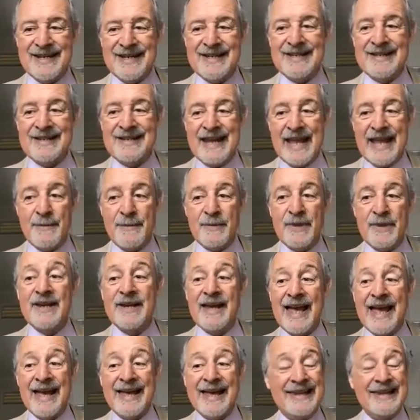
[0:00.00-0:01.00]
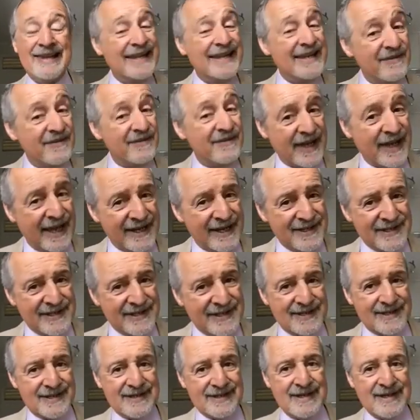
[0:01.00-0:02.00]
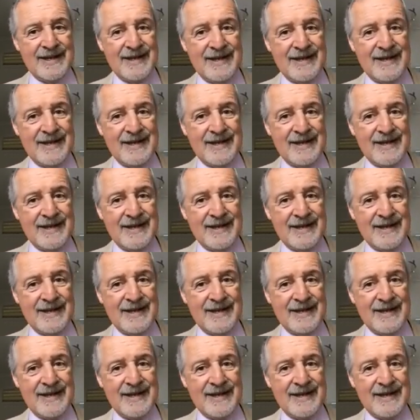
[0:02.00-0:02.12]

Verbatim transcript: in Yemen alleviated.